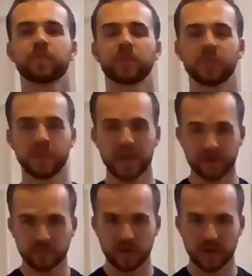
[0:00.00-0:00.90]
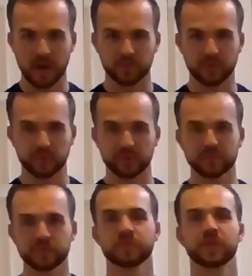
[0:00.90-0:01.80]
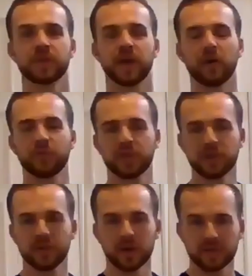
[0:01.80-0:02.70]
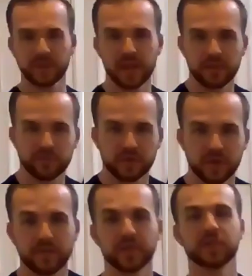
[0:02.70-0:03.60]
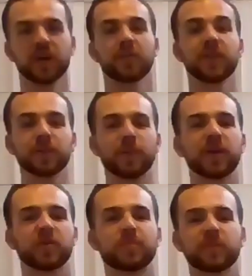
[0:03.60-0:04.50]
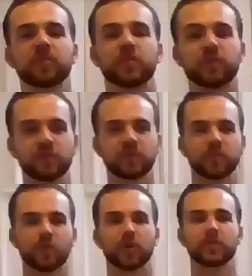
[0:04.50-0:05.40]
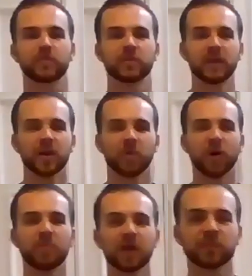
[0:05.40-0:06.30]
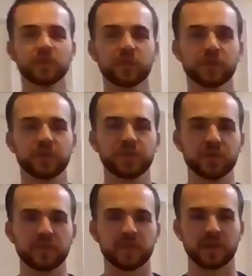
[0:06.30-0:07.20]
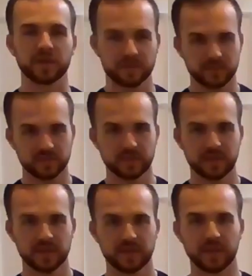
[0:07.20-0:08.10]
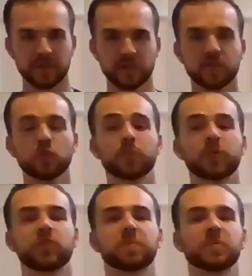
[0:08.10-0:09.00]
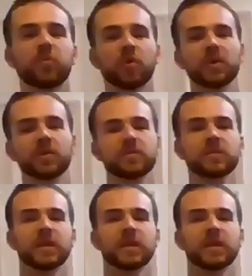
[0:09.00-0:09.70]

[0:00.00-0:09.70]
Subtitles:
The next on how to conduct in natural gravity. You got to think about your muscles, of course. What muscles are you using? This is super, super important.